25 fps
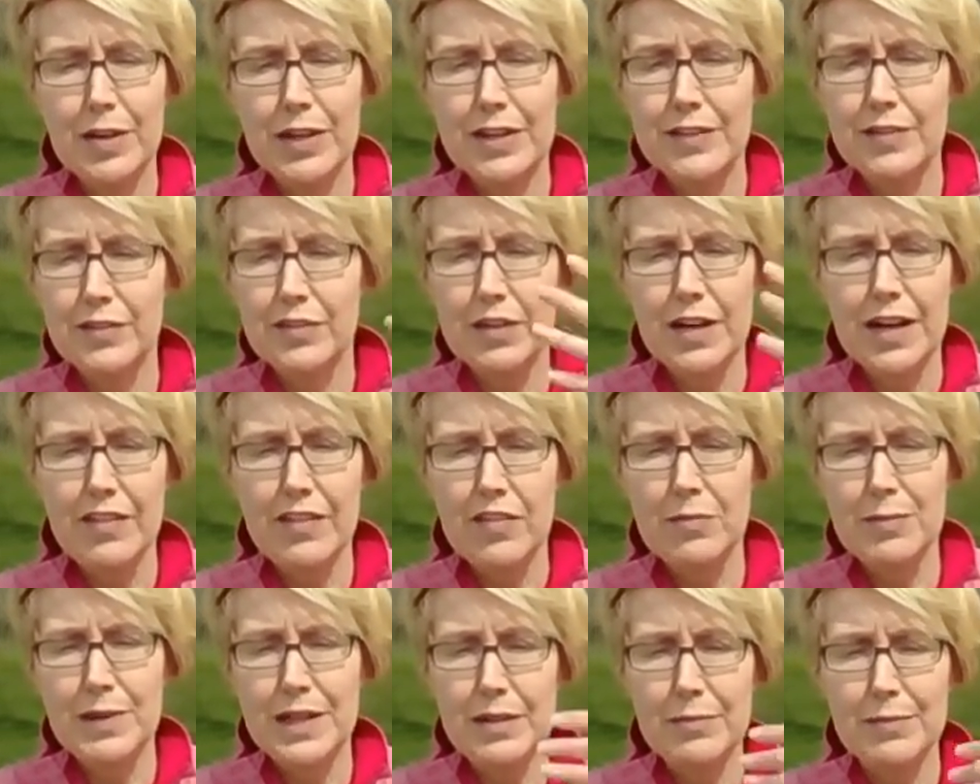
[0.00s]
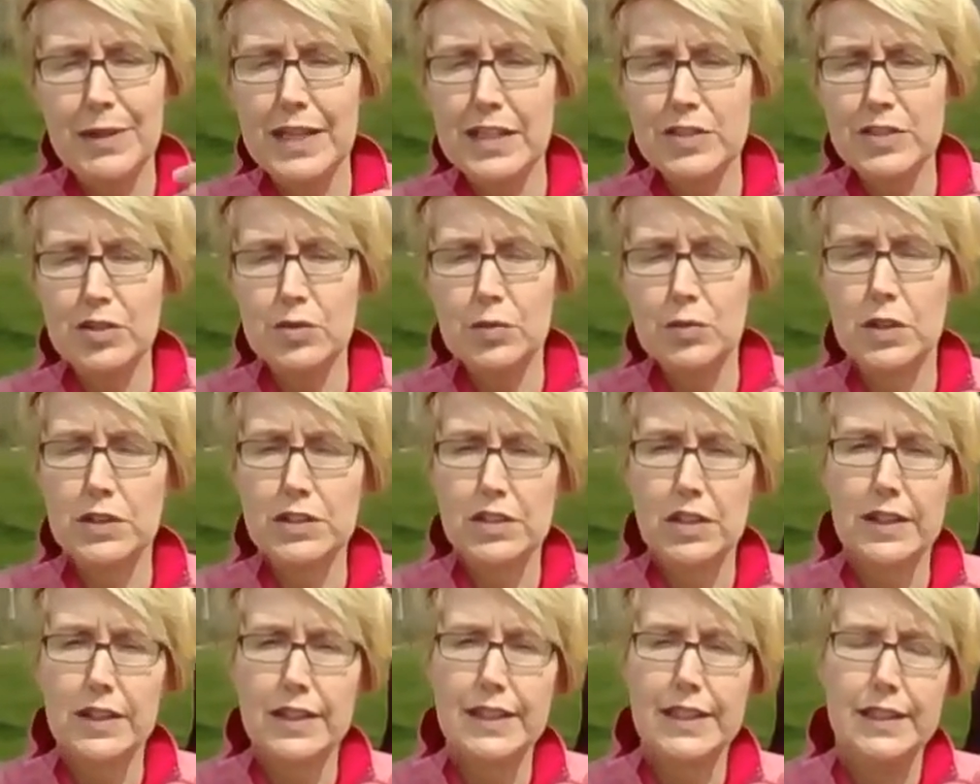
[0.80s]
however many minutes you
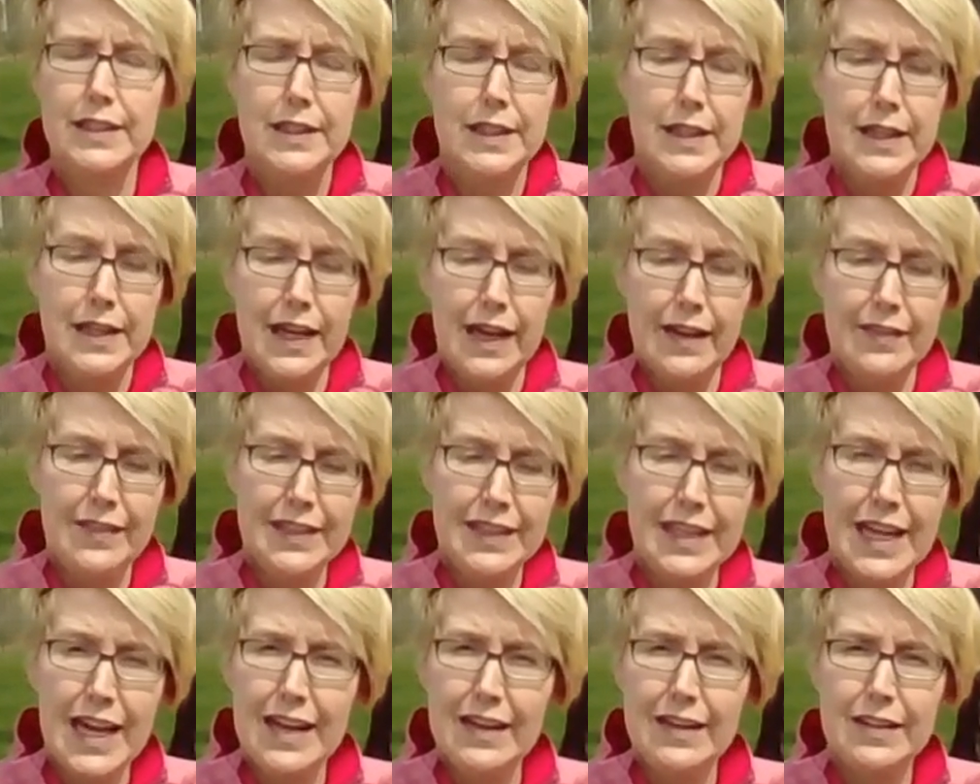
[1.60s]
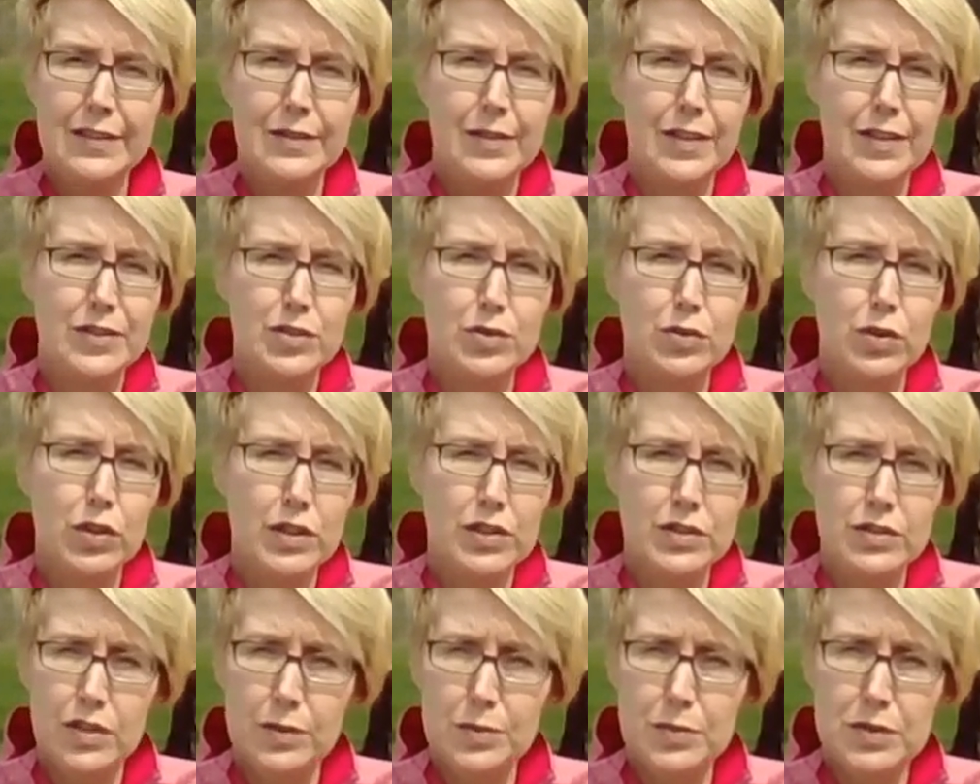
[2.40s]
worked on it, and then kind of a short
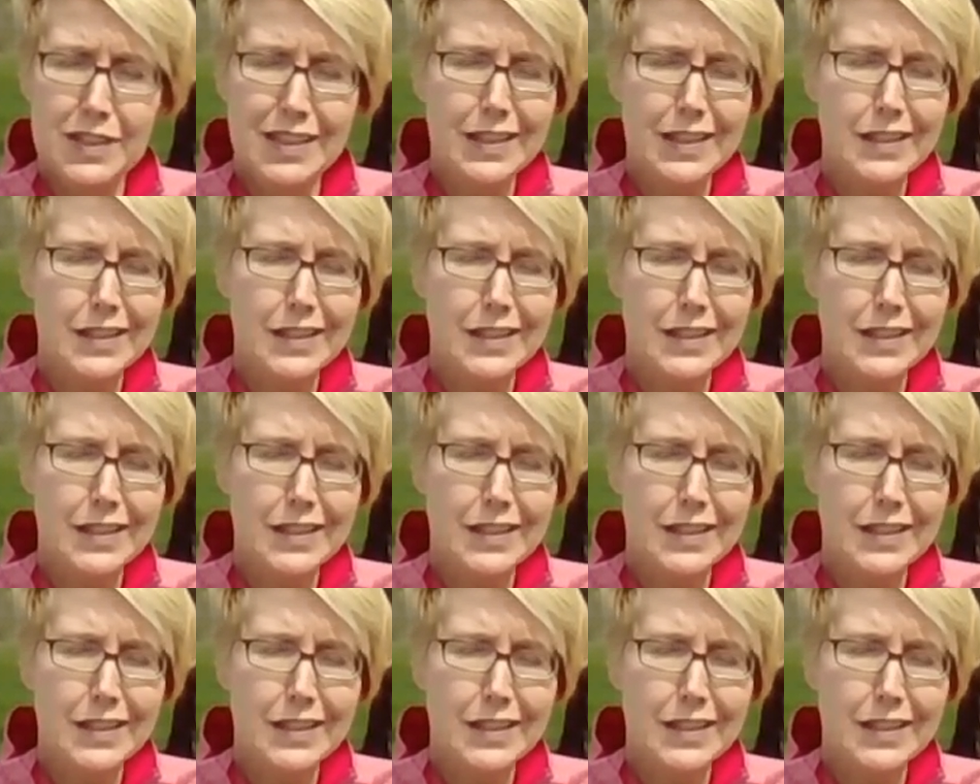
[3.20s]
description.